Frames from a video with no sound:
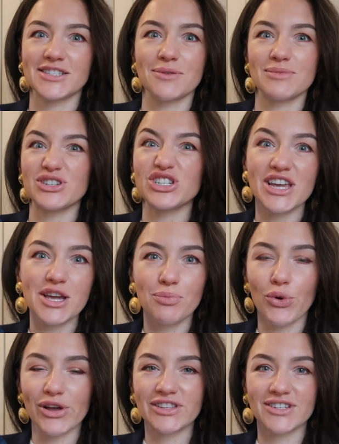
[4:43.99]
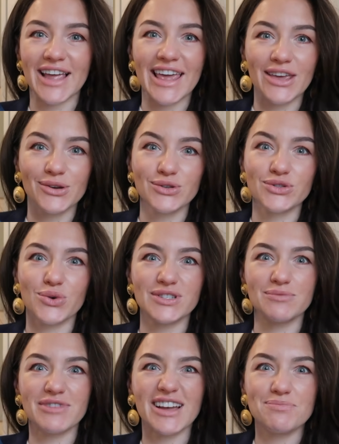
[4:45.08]
some chic pointed heels, or
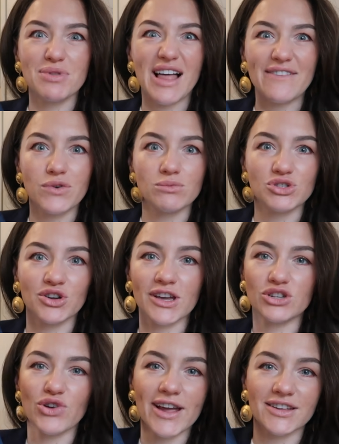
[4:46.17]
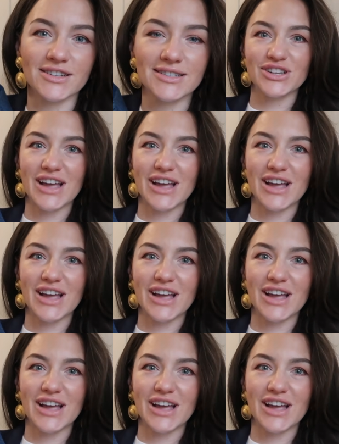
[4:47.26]
some nice platform chunky trainers